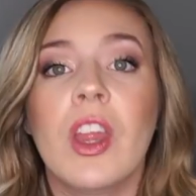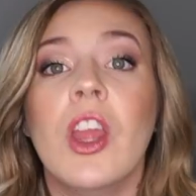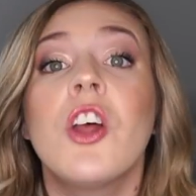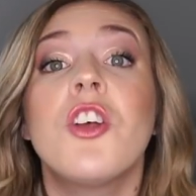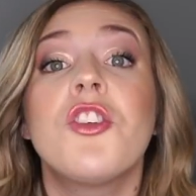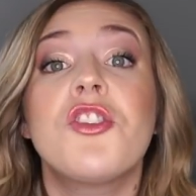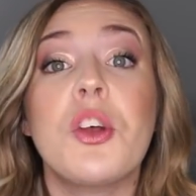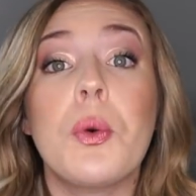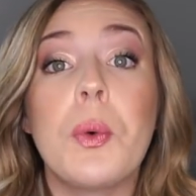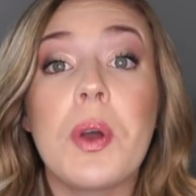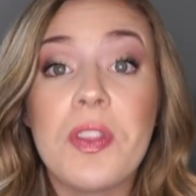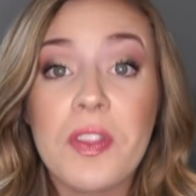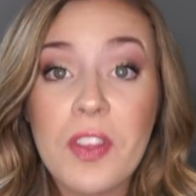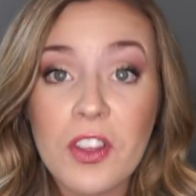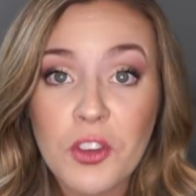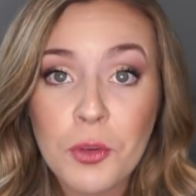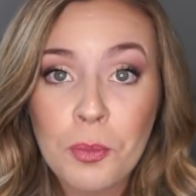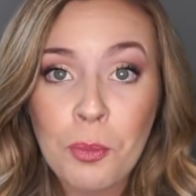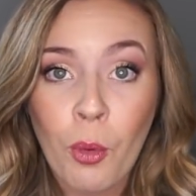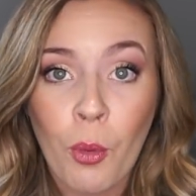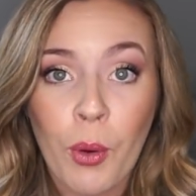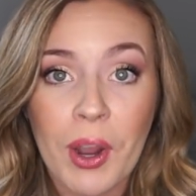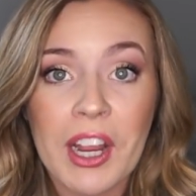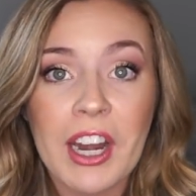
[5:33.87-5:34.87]
So at this
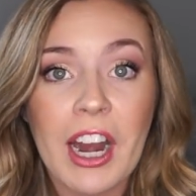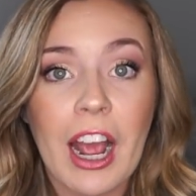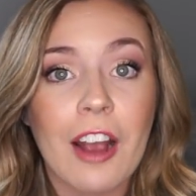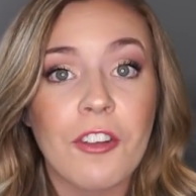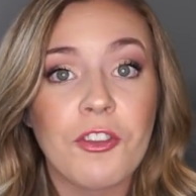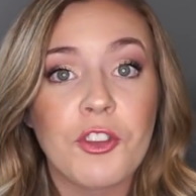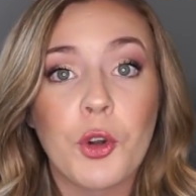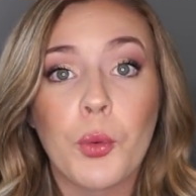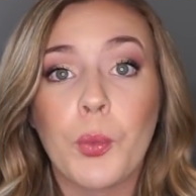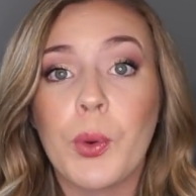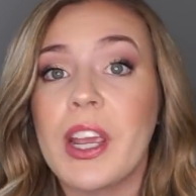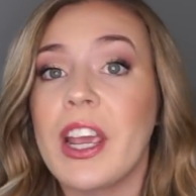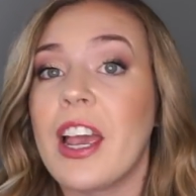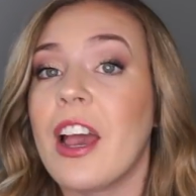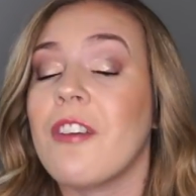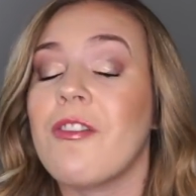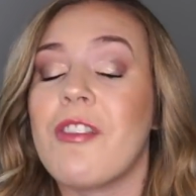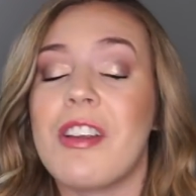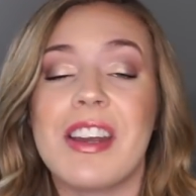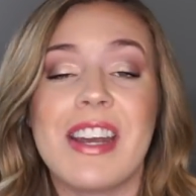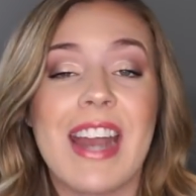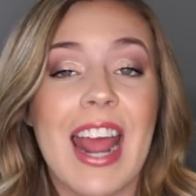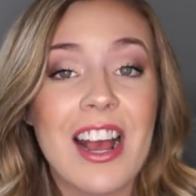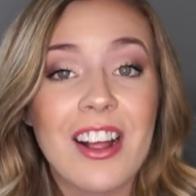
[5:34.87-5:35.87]
point, after we
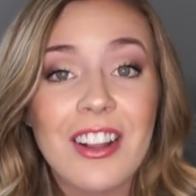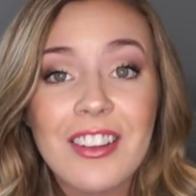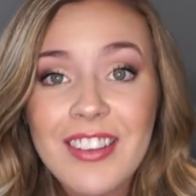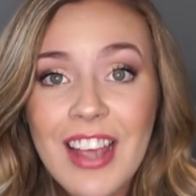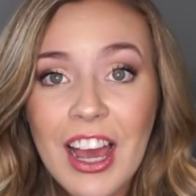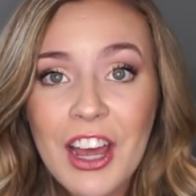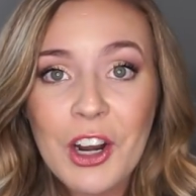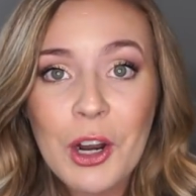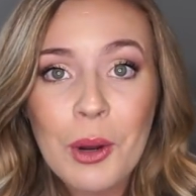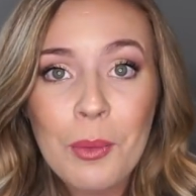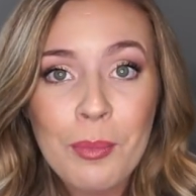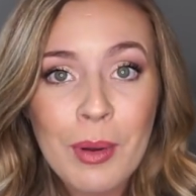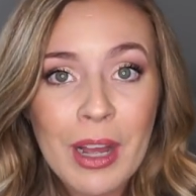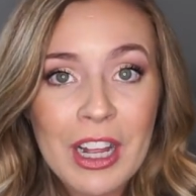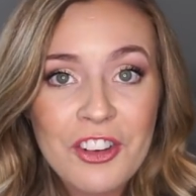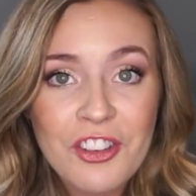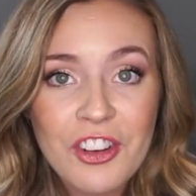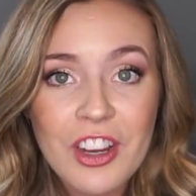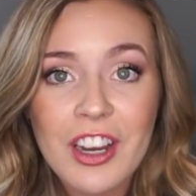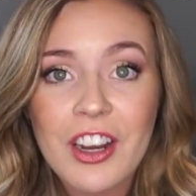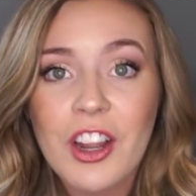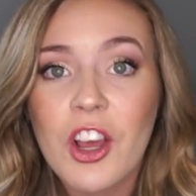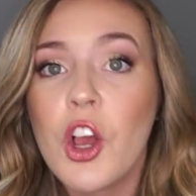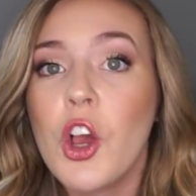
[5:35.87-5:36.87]
have nailed down our
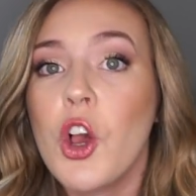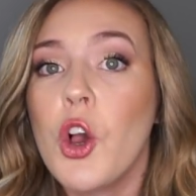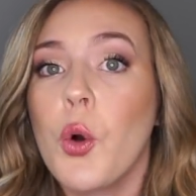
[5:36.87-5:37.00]
budget,